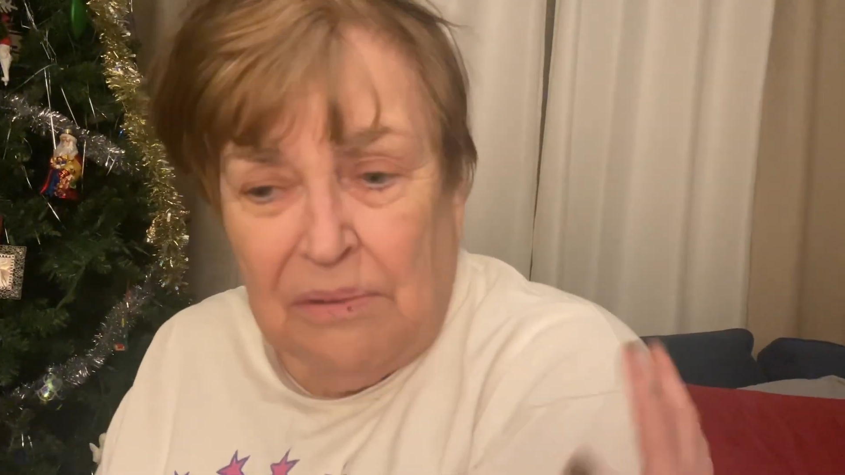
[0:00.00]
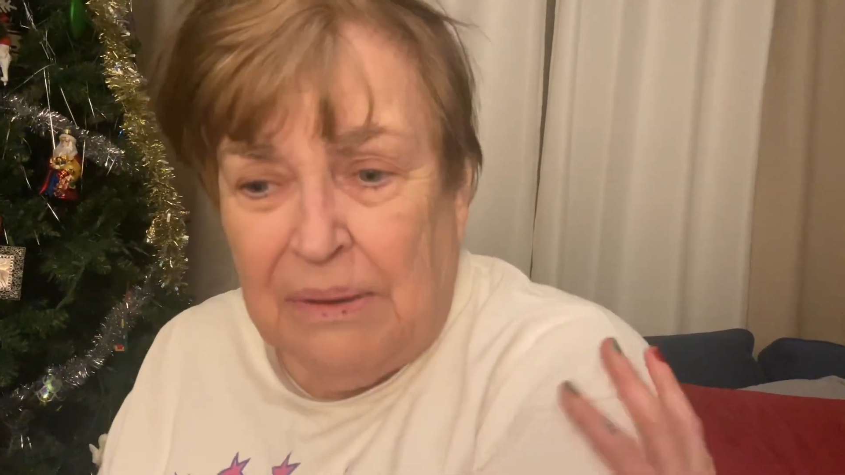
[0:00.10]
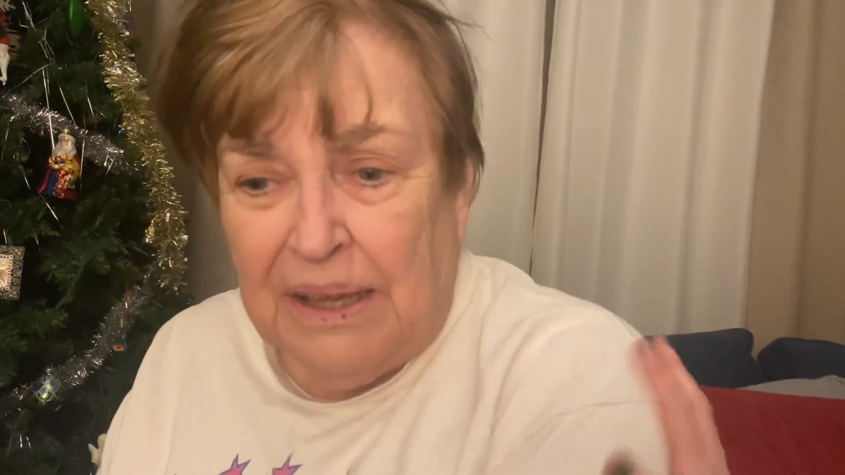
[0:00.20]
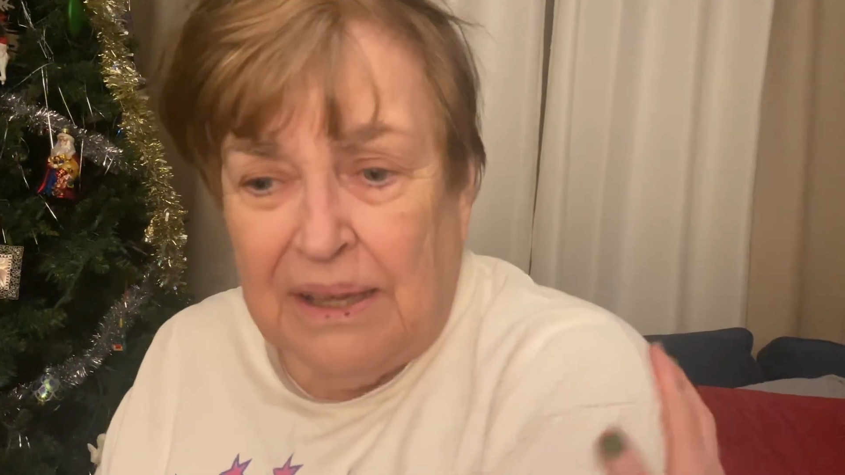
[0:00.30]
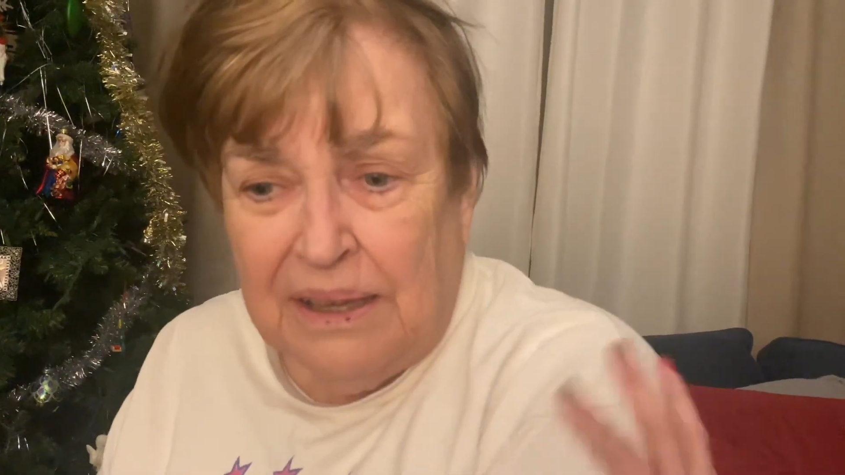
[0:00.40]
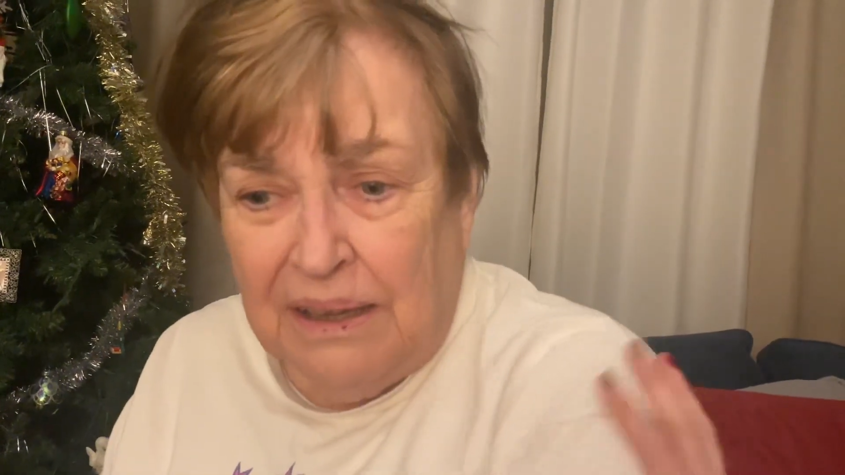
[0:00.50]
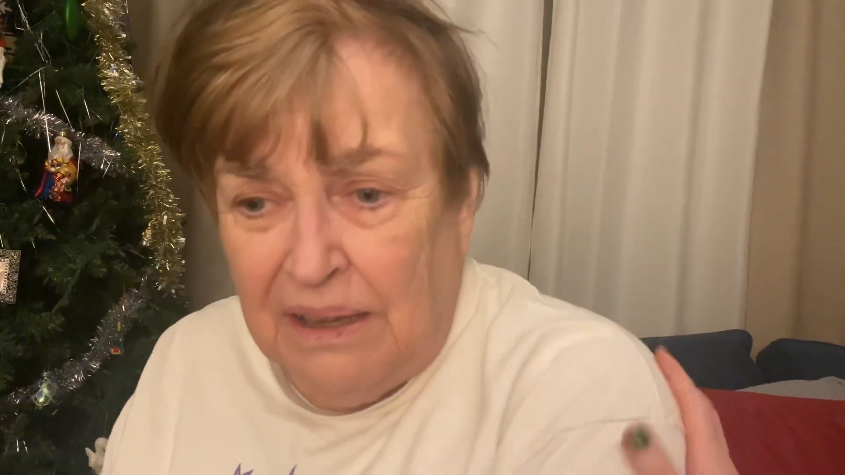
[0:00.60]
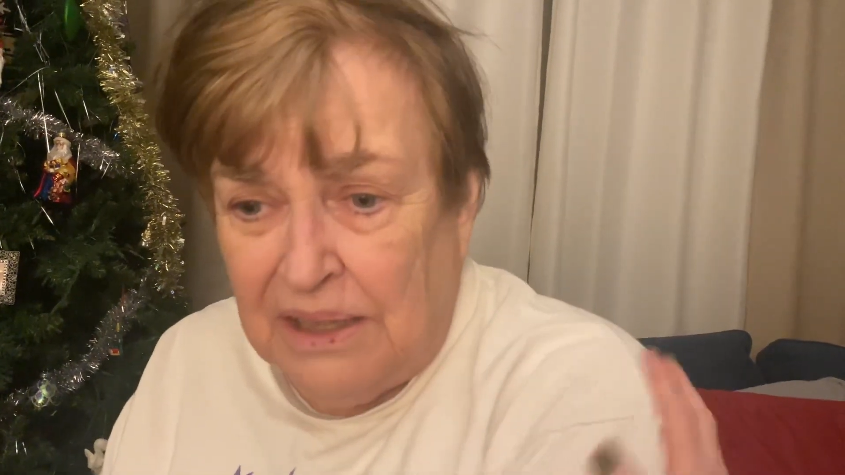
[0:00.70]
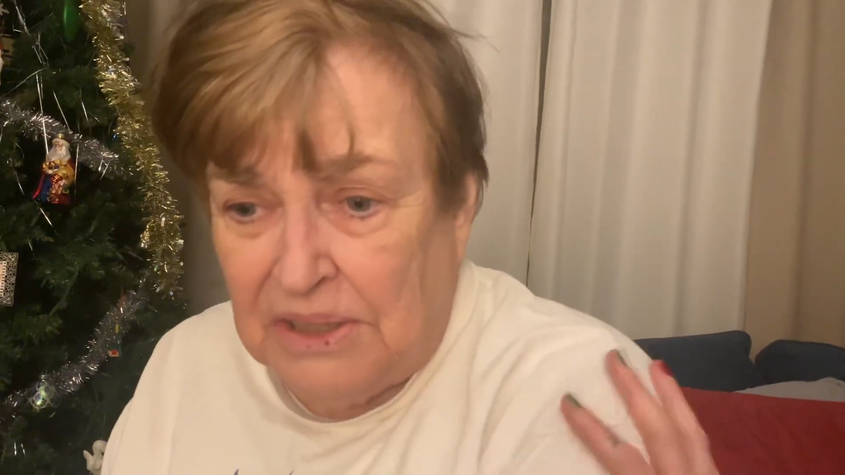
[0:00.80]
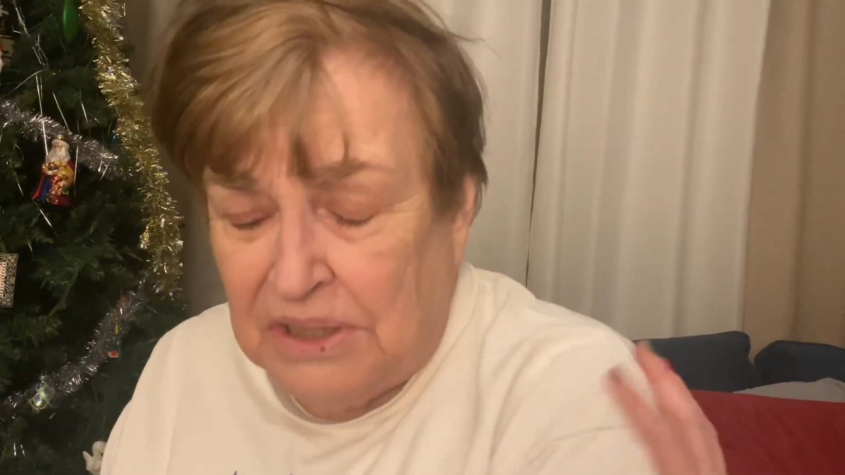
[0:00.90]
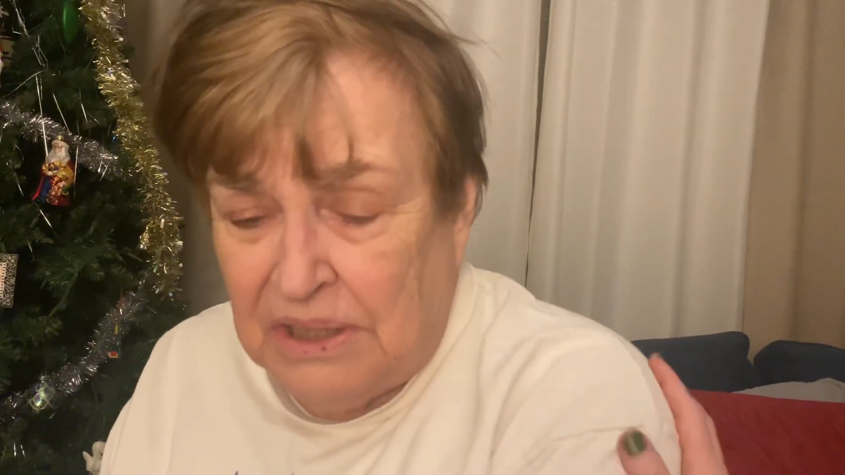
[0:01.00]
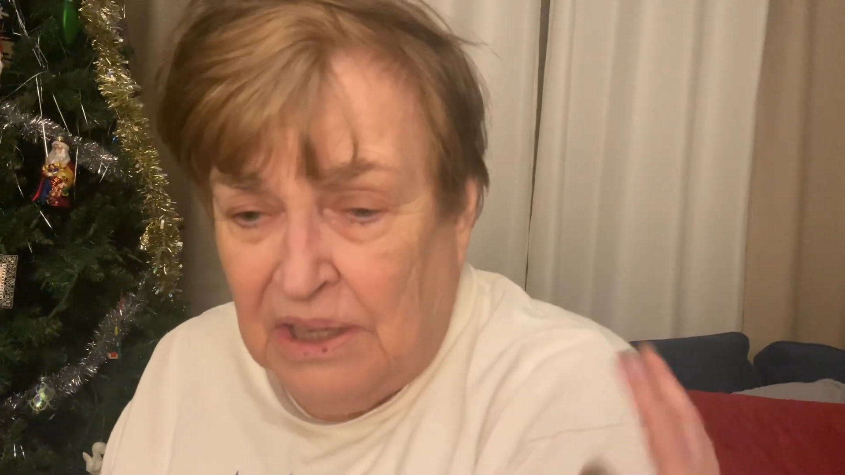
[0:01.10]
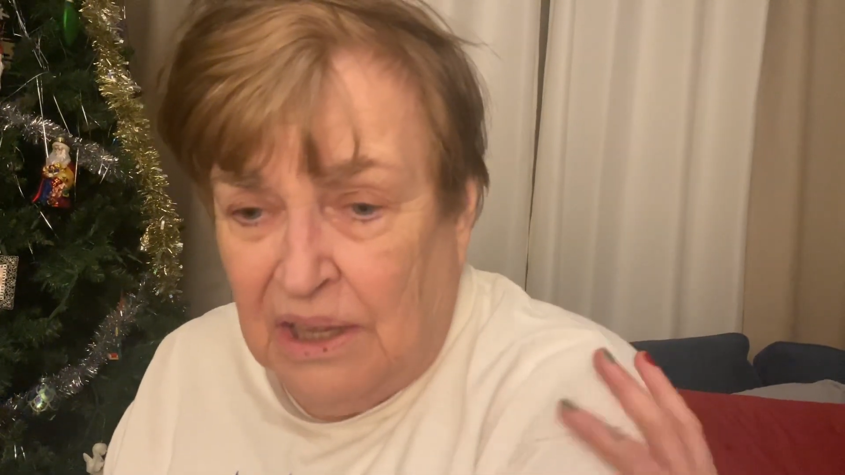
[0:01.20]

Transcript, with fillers: my gosh.